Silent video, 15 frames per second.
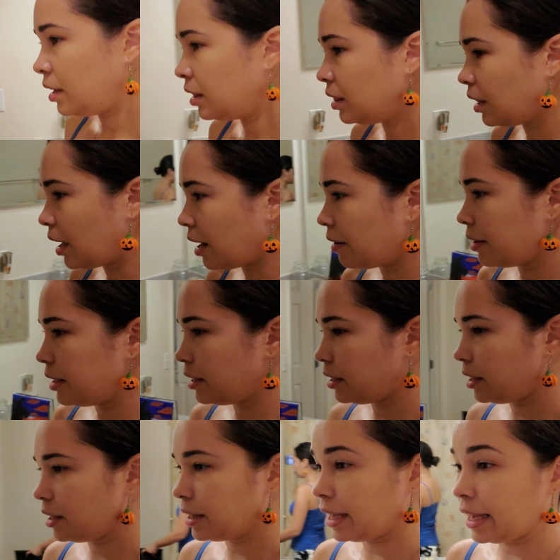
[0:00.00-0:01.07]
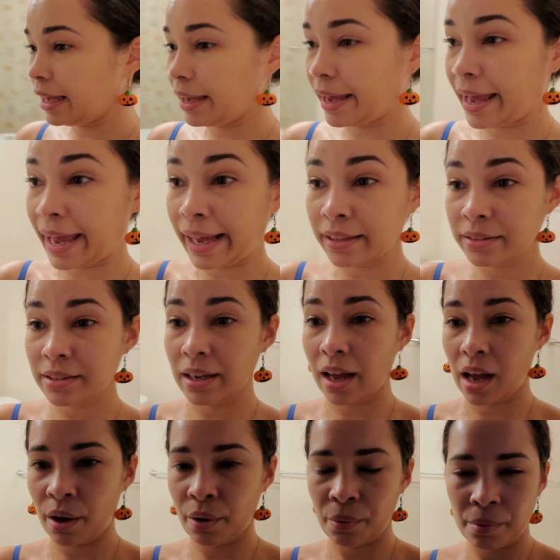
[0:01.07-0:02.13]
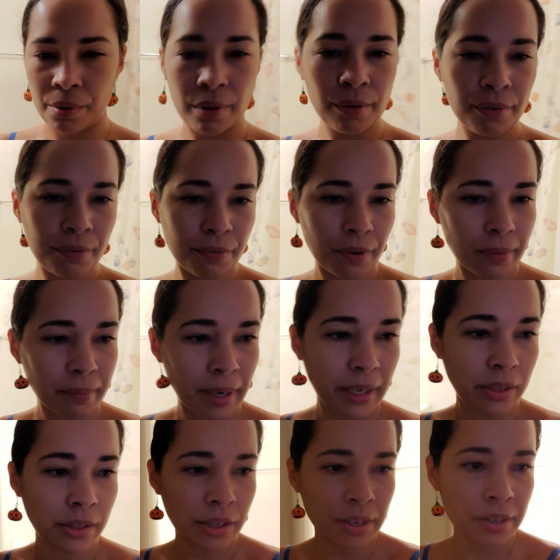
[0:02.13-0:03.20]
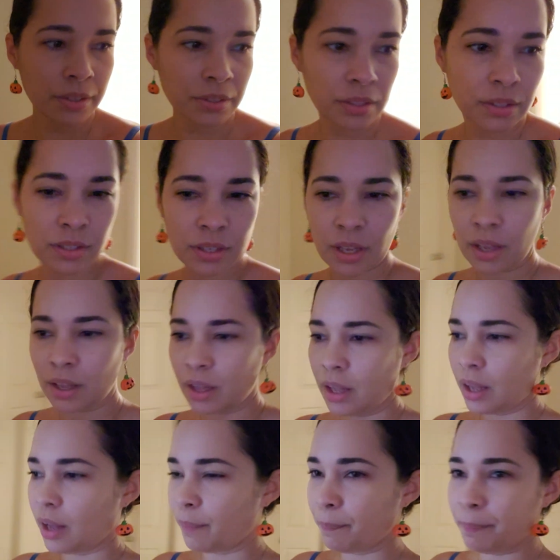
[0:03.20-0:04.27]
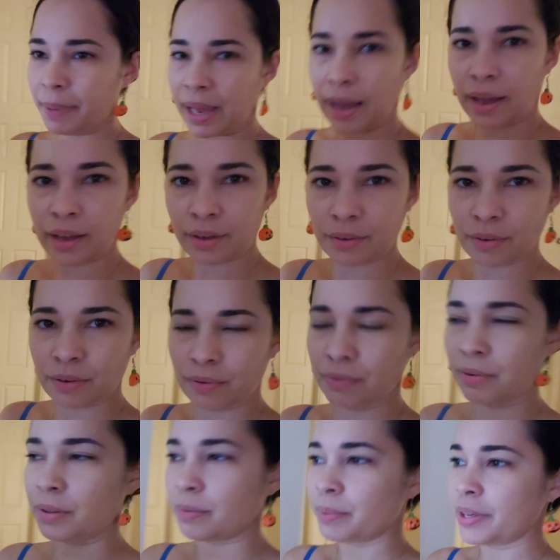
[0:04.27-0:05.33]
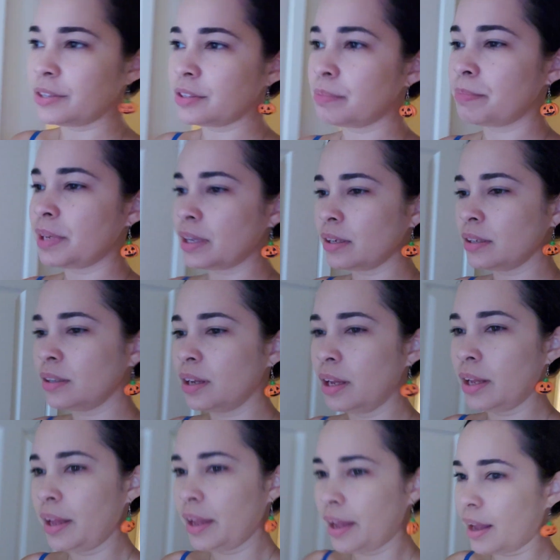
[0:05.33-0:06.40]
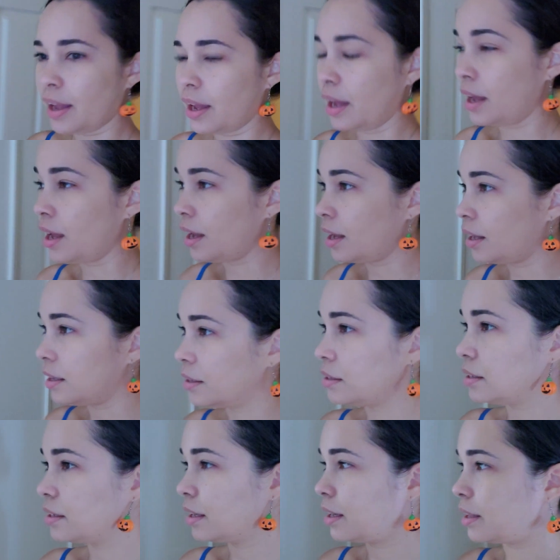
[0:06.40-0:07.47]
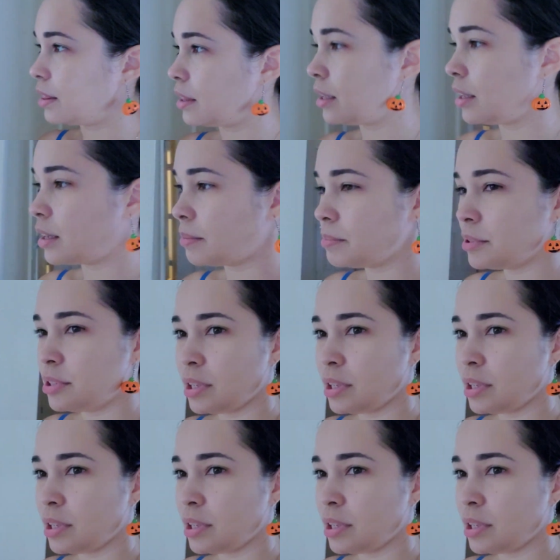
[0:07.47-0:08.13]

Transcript: Now I need a hand towel for my nurse, a bag for the waste bin, and I think I'm